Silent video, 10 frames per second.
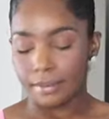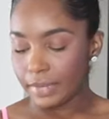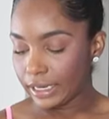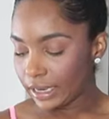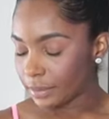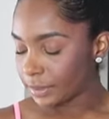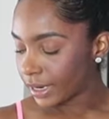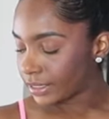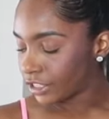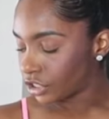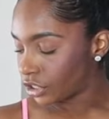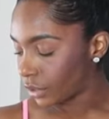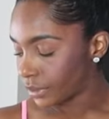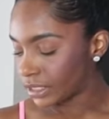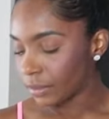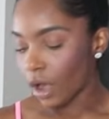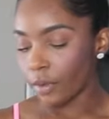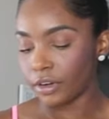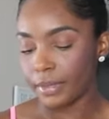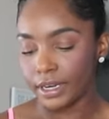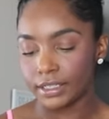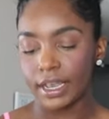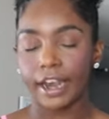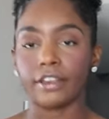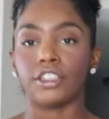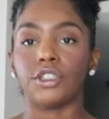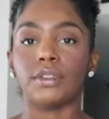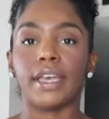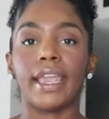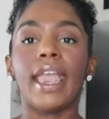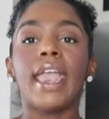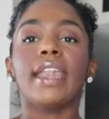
mediums because I just know a small would have been entirely too tight.